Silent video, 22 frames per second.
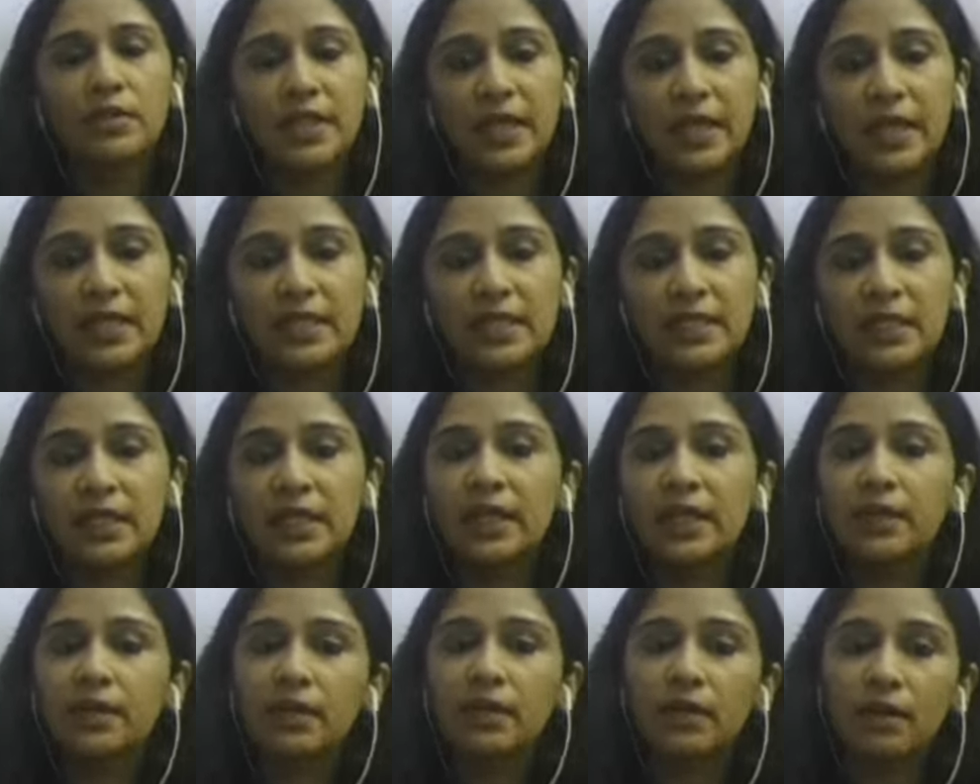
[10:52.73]
sales
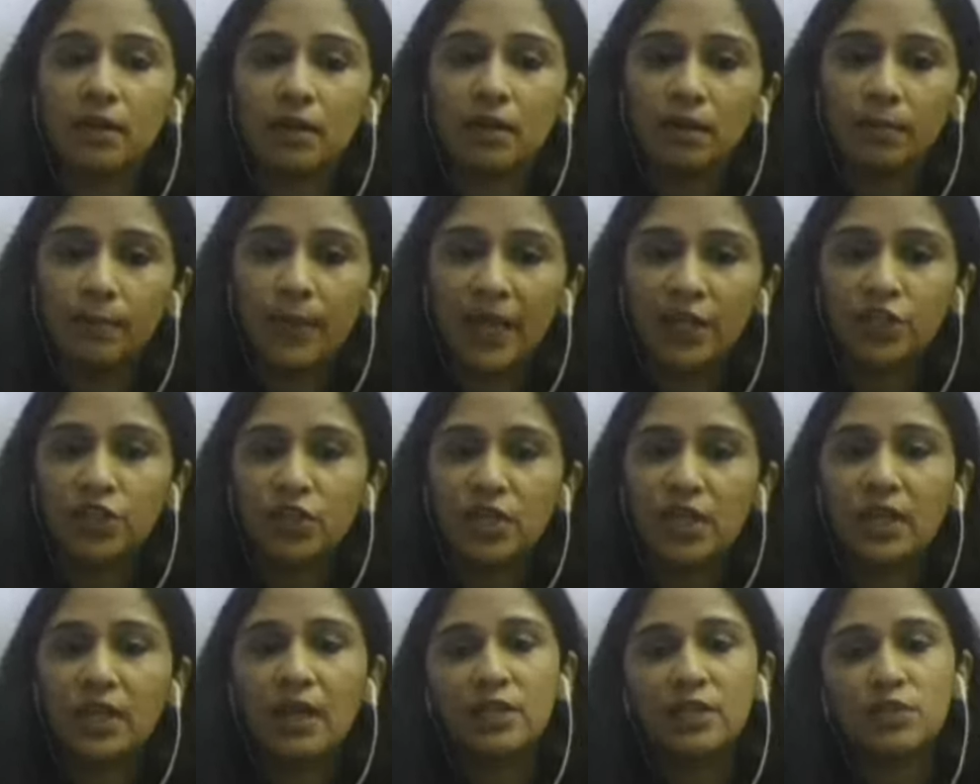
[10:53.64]
in
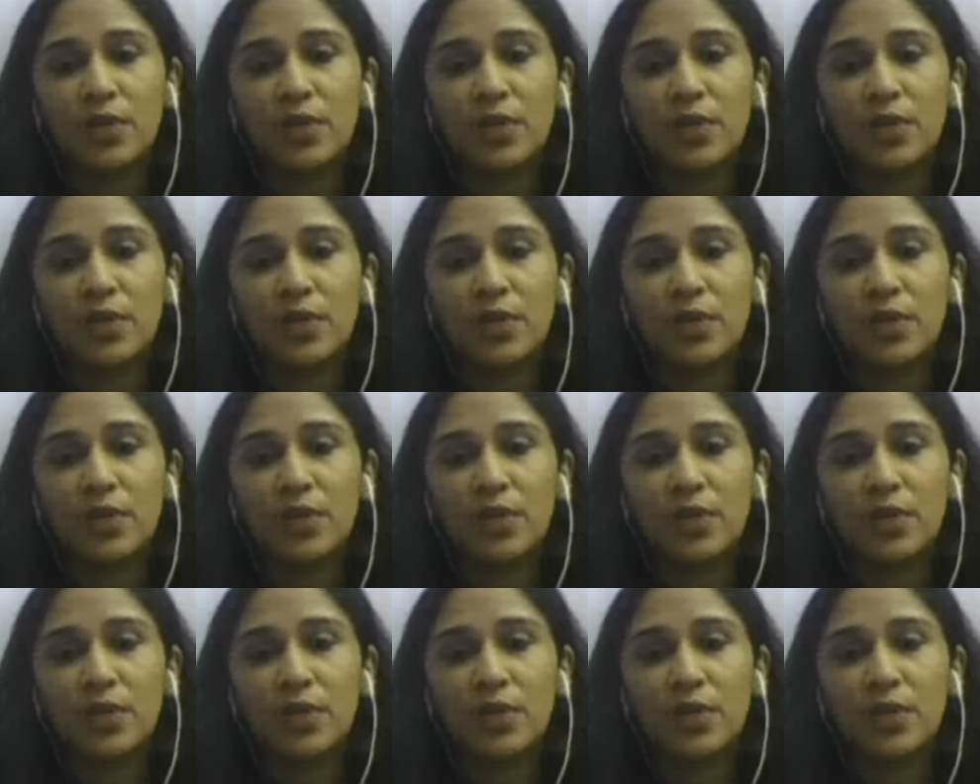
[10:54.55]
packaging